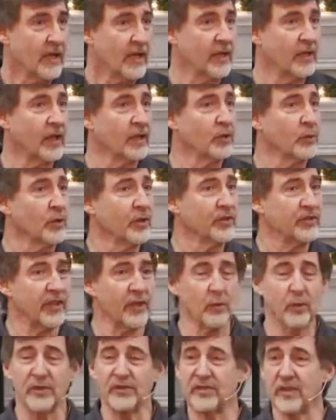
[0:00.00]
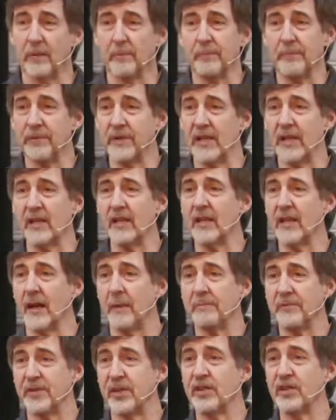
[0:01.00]
In other words, it was completely
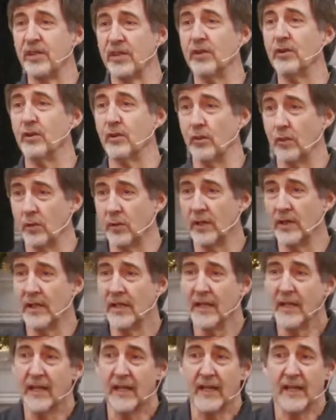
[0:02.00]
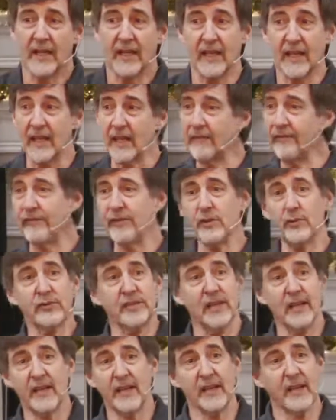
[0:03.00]
up to you if you
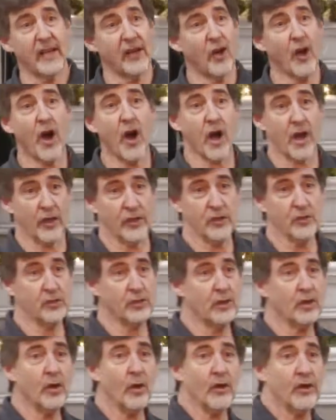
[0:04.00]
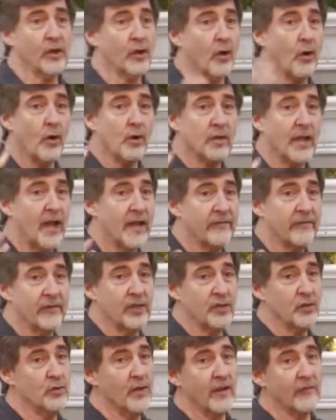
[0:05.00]
did it at all. You could go your whole life
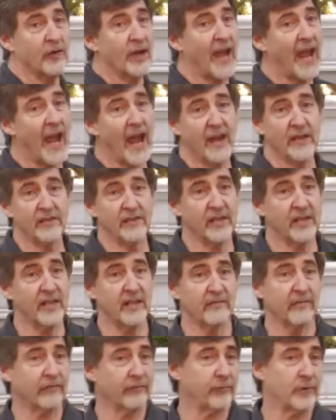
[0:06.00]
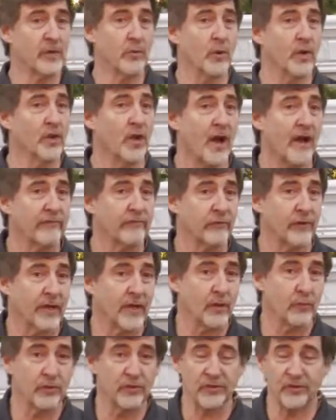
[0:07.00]
and you never had to give a free will offering.
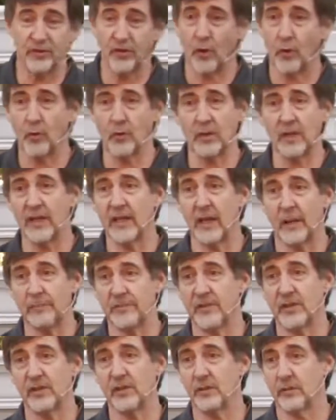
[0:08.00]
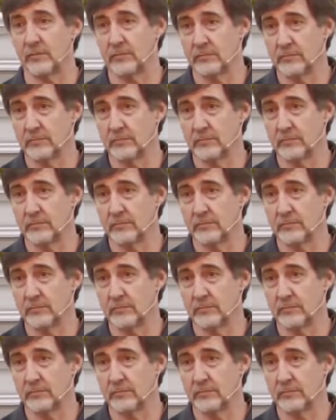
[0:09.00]
It was totally up to you.